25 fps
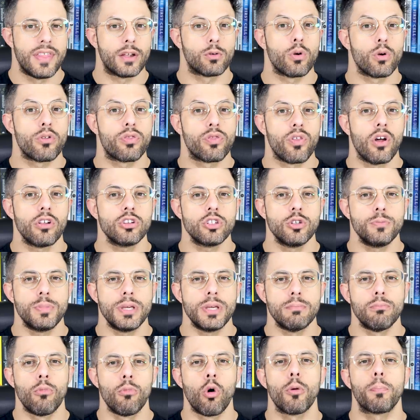that were thought to
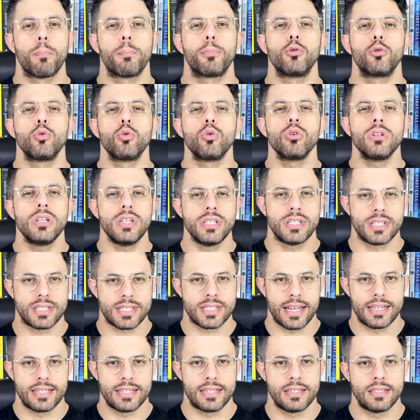be more purely
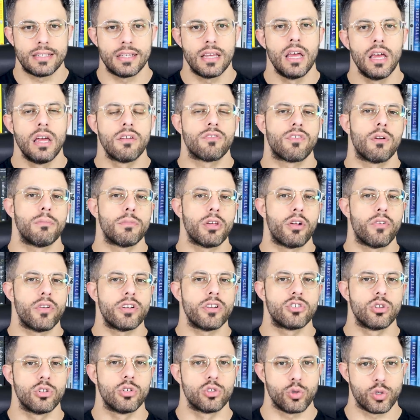descended from the
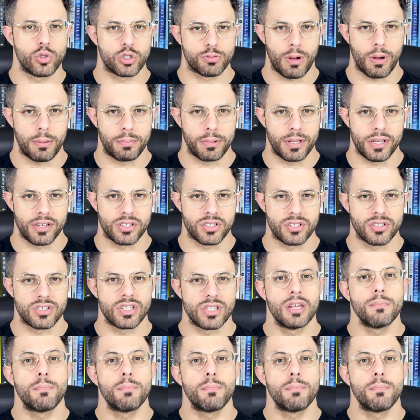original Jewish populations.